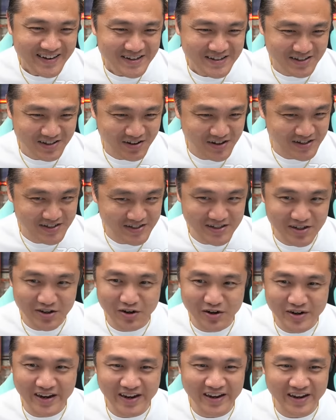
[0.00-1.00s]
So it's still
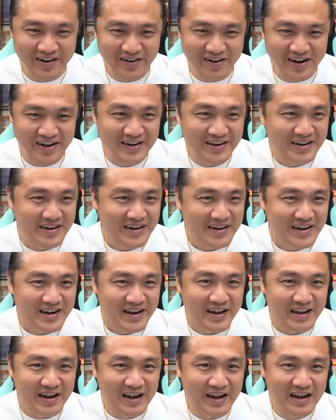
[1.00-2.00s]
okay, all right?
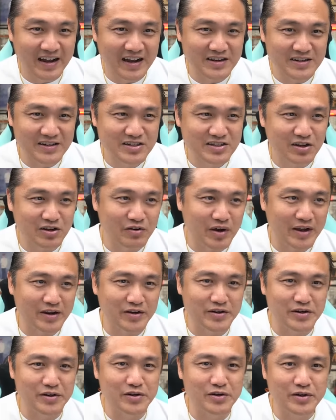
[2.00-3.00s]
So I'm
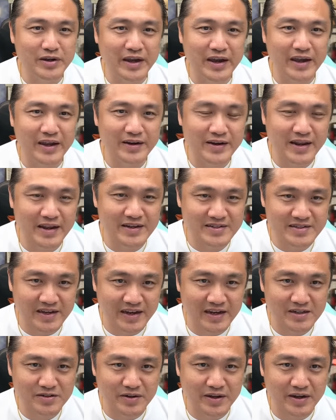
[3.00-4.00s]
going to look at
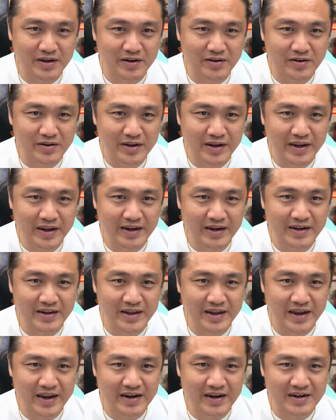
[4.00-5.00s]
NASDAQ as well,
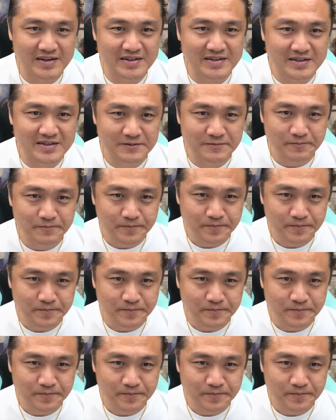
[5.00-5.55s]
NDX,